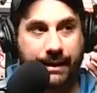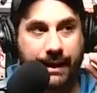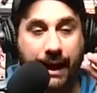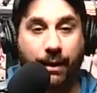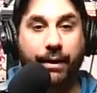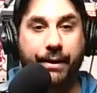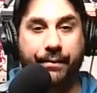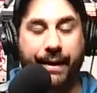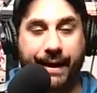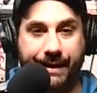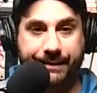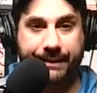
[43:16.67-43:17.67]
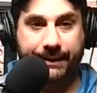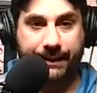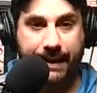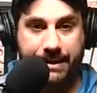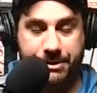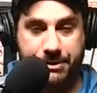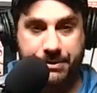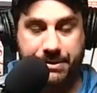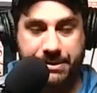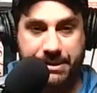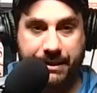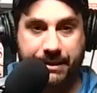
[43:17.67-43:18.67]
How ironic that last year the
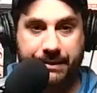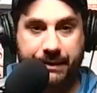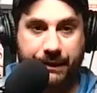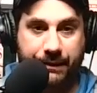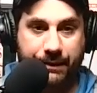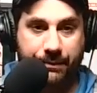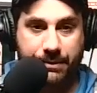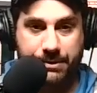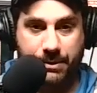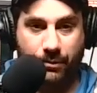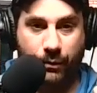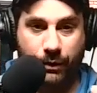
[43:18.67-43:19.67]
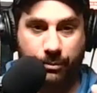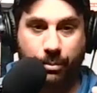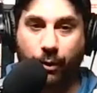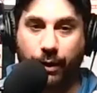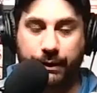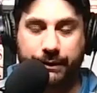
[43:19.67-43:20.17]
secondary was our weak point,